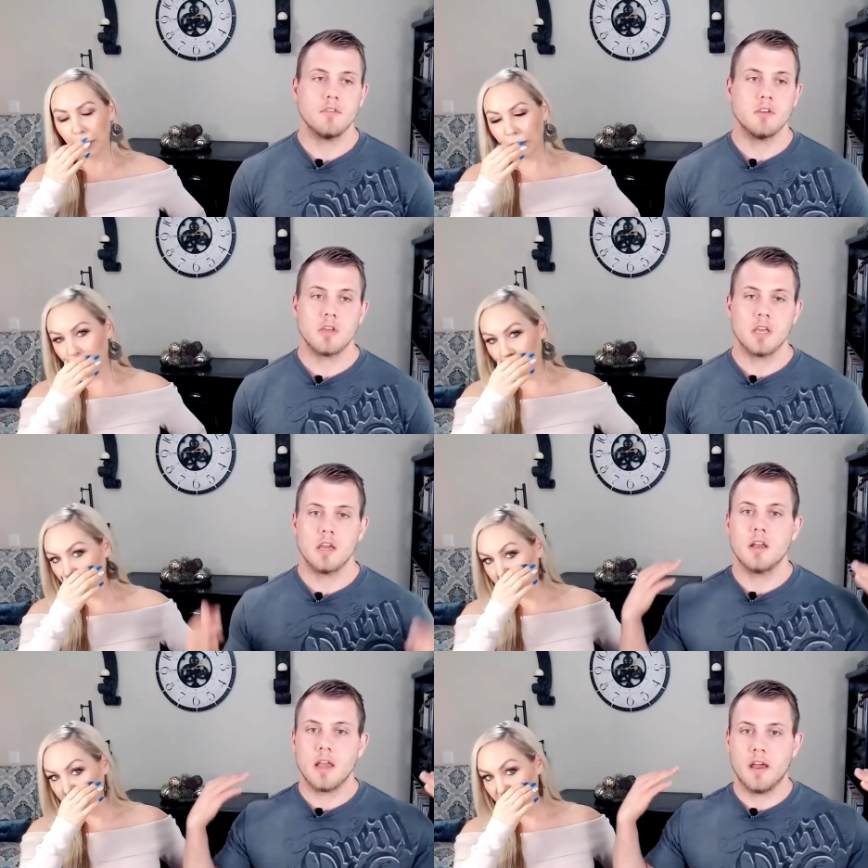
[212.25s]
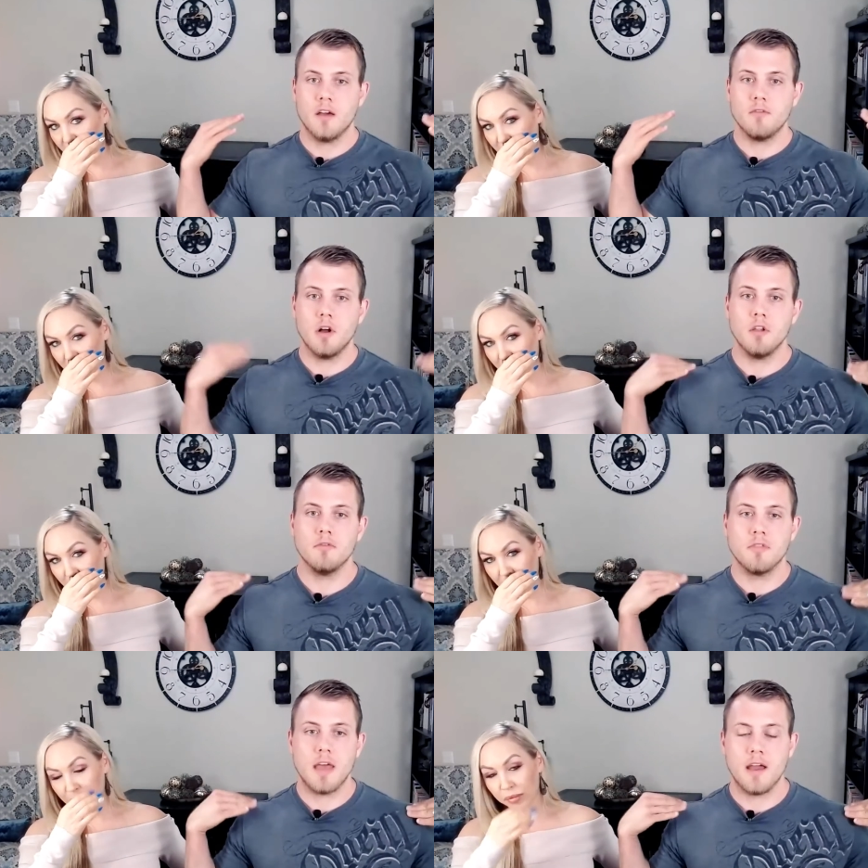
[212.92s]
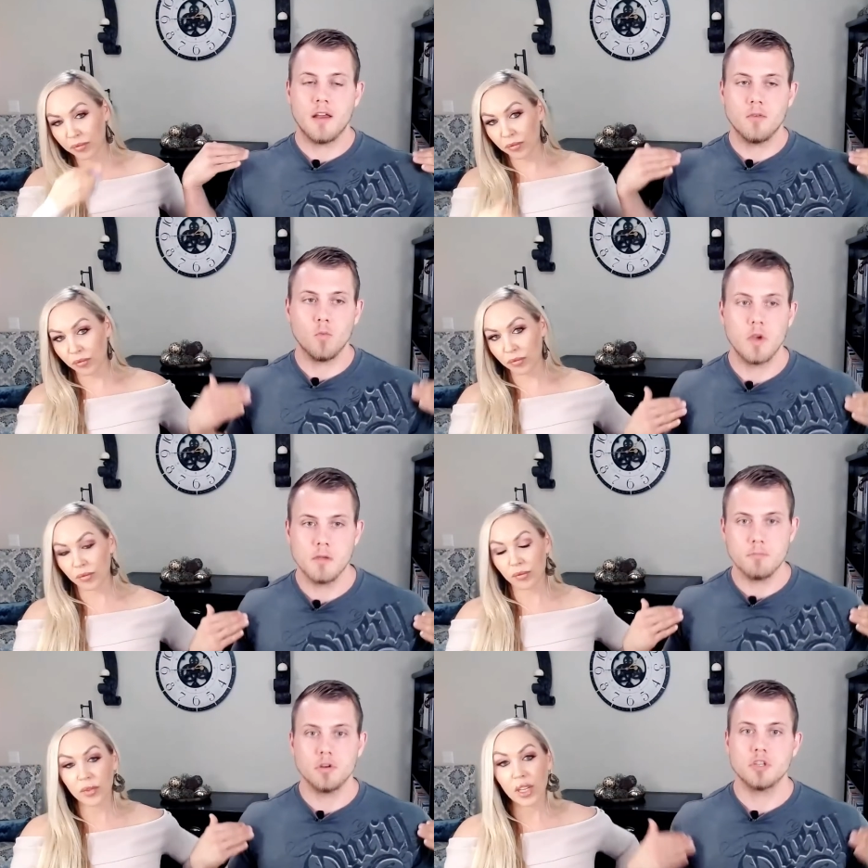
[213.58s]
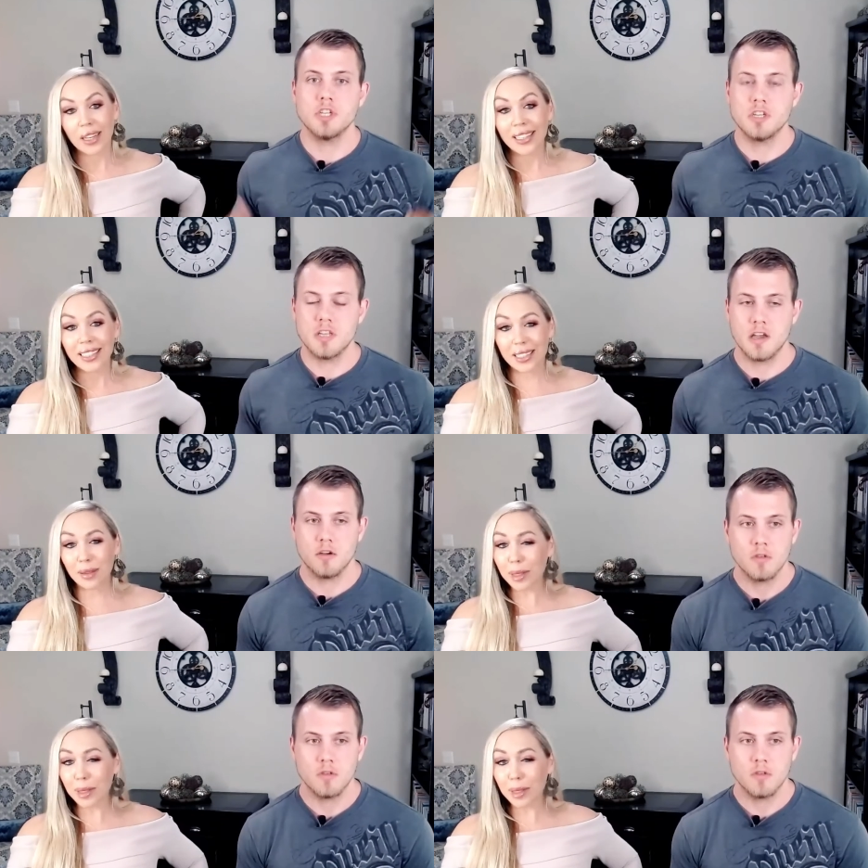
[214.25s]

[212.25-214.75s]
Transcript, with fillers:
Speaker 1: You can't have all of that weight pushing down. Some